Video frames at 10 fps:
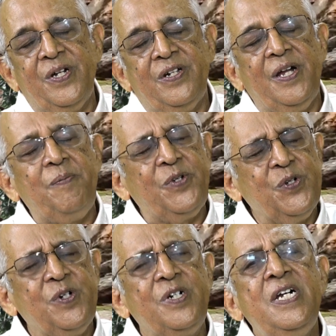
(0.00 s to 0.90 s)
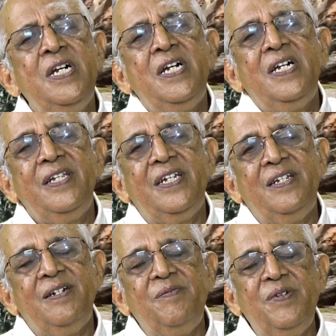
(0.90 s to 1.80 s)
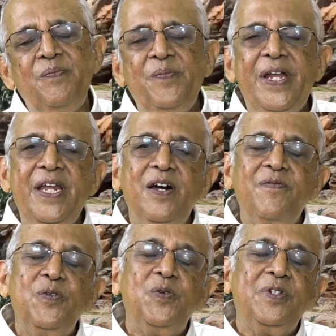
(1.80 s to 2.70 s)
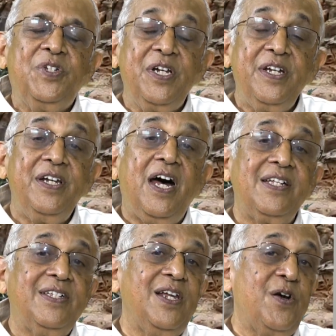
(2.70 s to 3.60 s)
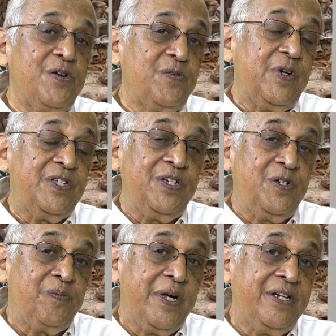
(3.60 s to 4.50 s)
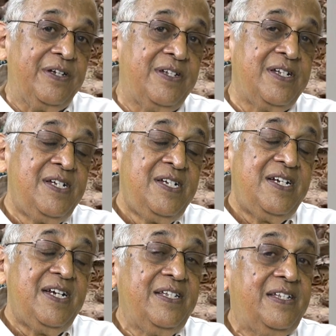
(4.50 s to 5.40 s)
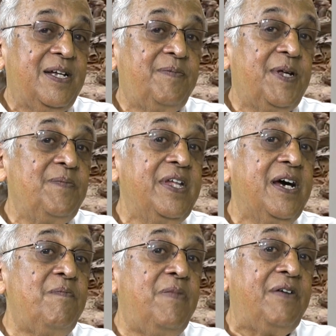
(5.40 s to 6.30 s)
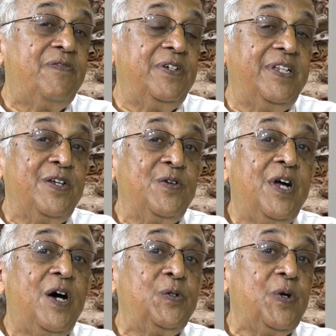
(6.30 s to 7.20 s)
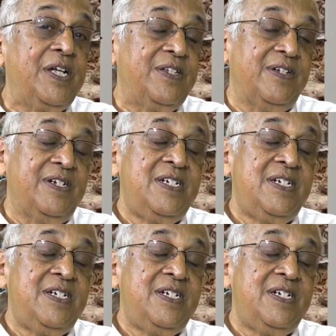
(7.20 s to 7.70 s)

because I'm sure that many of you, children ask a lot of questions to parents, and sometimes they are baffled, they don't know how to answer.